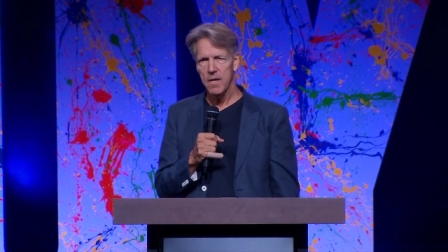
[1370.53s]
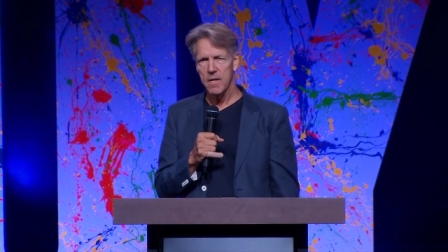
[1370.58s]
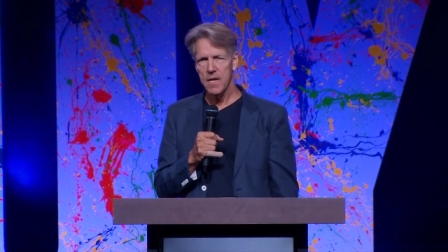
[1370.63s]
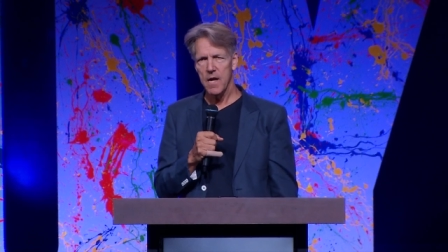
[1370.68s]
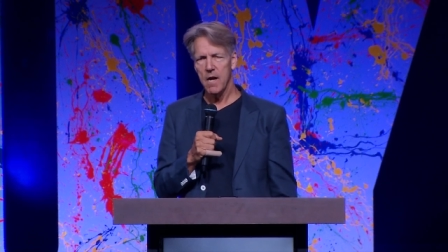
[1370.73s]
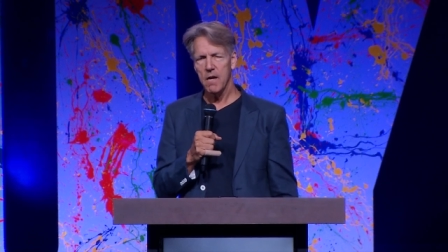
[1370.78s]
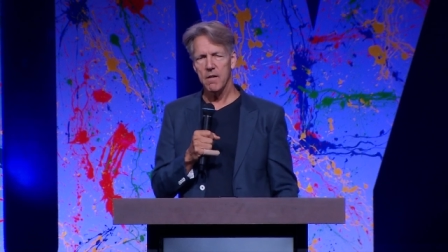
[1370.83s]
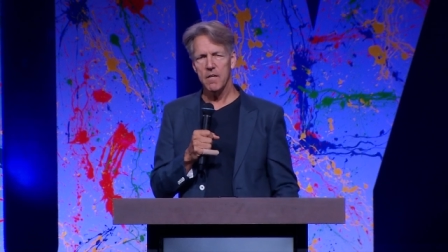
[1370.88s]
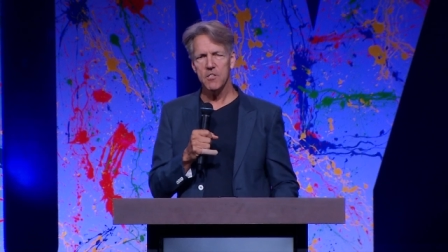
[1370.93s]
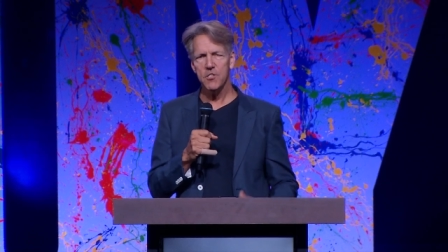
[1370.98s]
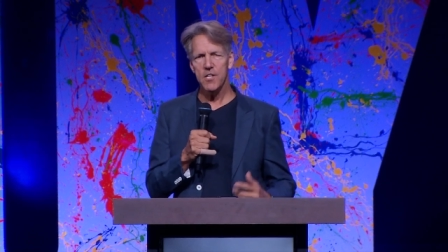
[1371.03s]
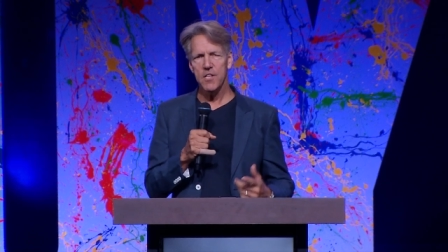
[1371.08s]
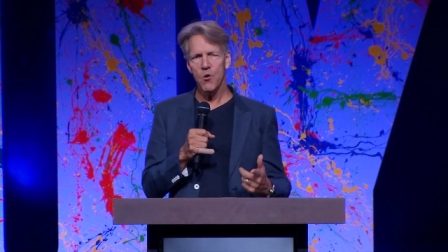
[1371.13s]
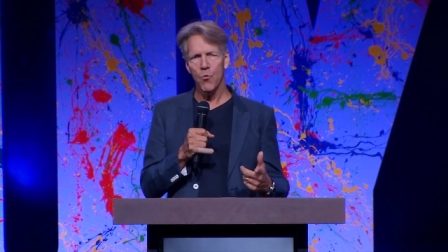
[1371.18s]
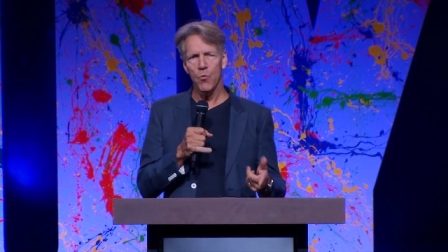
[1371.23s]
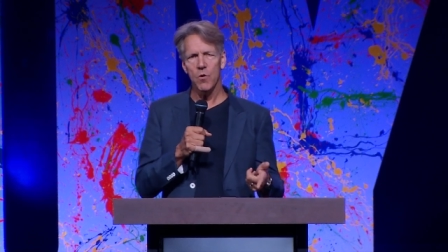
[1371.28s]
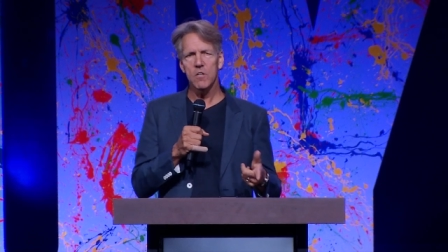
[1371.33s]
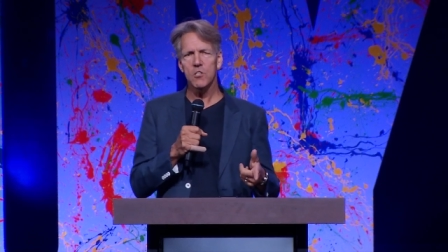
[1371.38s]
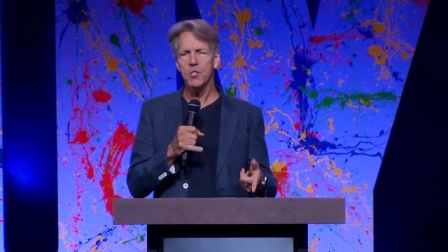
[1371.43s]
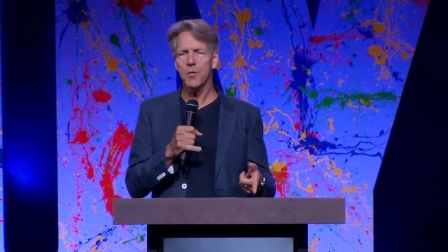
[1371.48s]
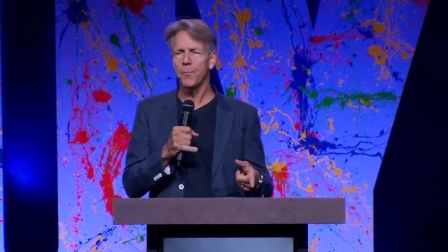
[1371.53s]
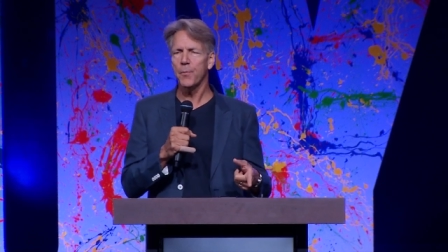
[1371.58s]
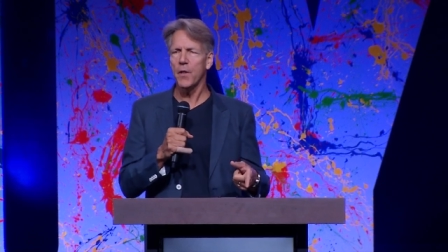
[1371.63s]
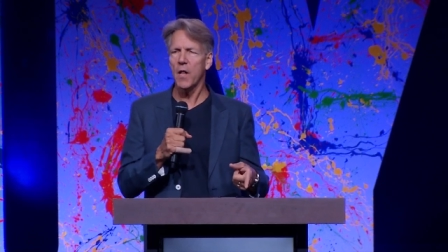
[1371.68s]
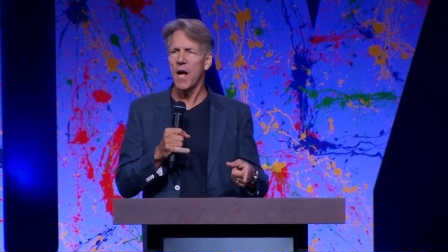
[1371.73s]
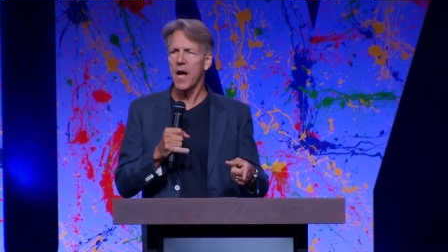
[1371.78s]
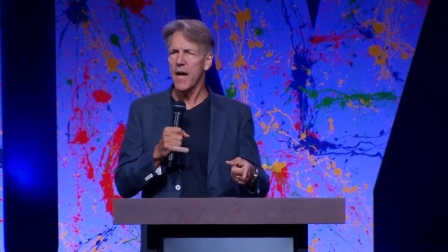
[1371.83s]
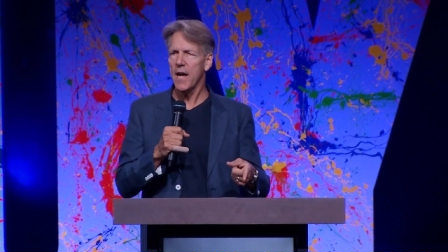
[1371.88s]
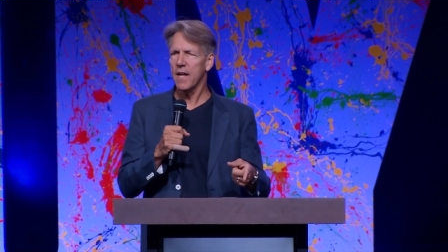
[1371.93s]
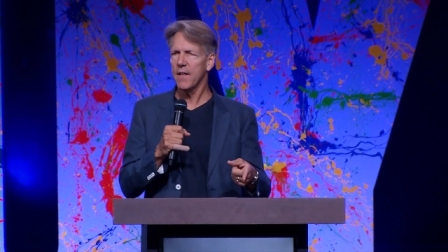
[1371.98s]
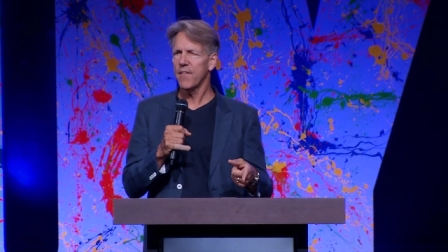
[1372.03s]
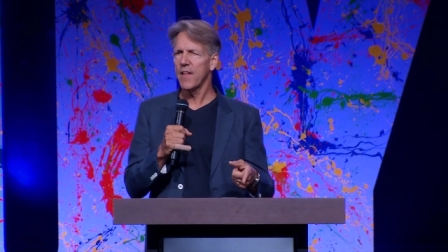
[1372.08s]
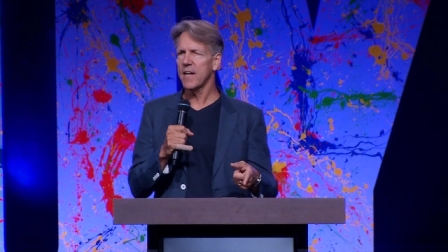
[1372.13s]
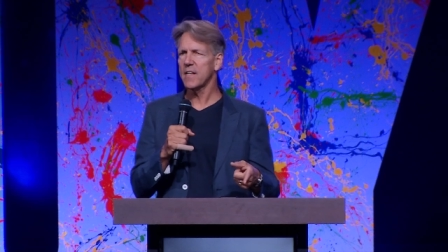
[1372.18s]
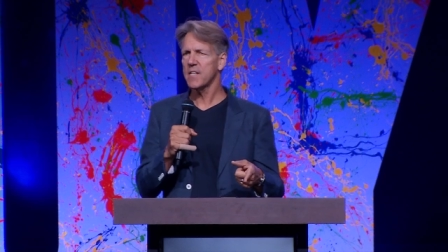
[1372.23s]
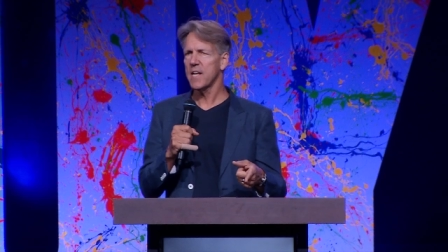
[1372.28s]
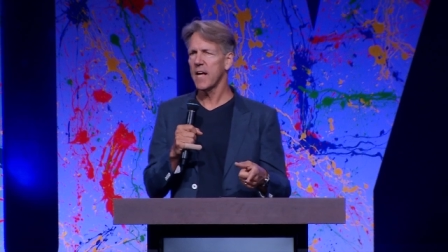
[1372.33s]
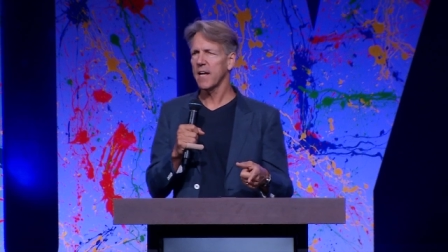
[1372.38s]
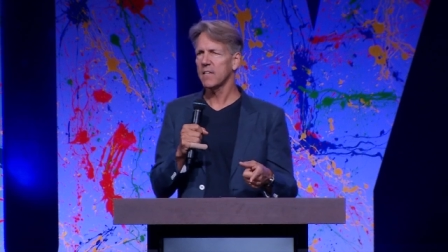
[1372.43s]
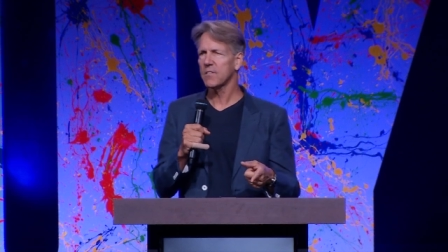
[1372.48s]
Now, you see the word supply in
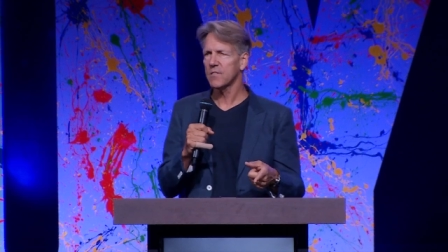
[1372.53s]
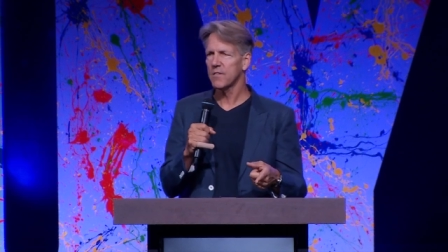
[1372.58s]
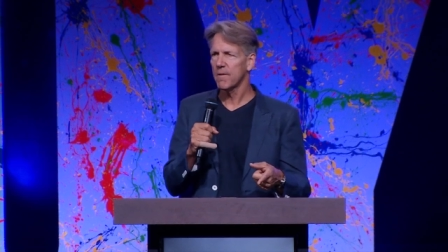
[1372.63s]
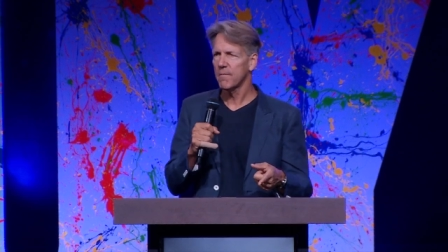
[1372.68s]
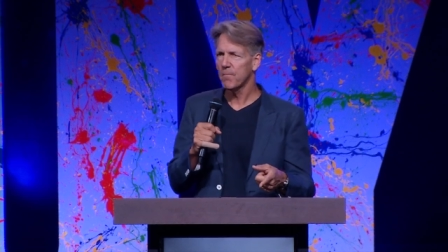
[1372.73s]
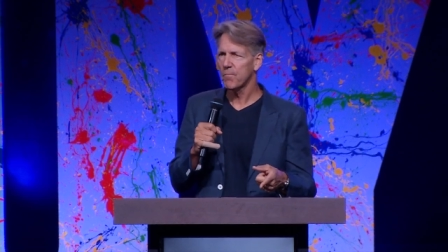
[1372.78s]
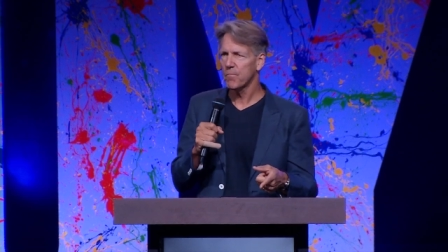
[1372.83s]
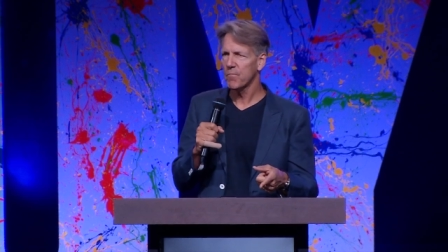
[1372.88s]
that text?